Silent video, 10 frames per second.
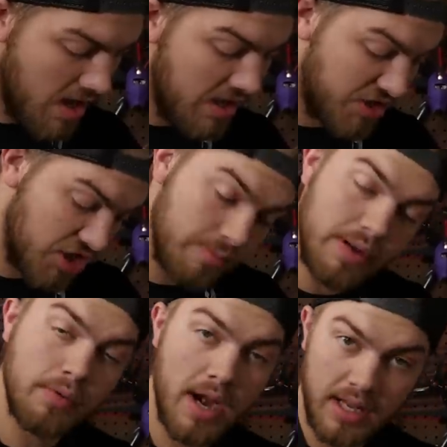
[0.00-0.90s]
it should
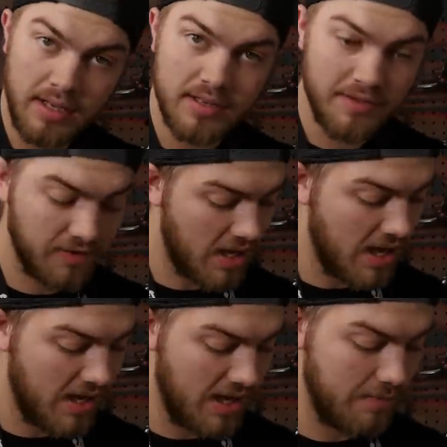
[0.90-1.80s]
be ready to
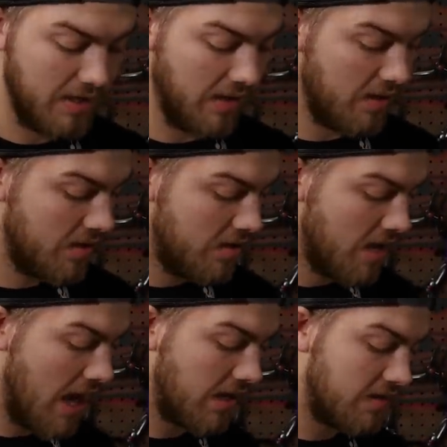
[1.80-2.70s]
fly and be
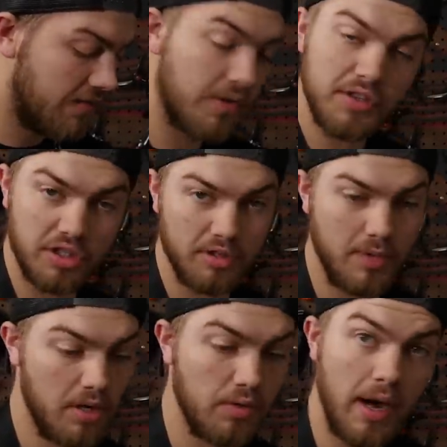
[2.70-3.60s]
active for turtle
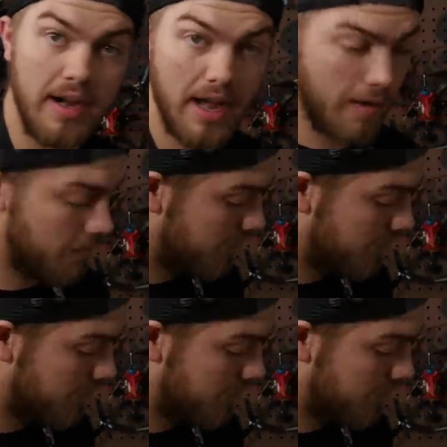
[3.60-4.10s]
mode right now.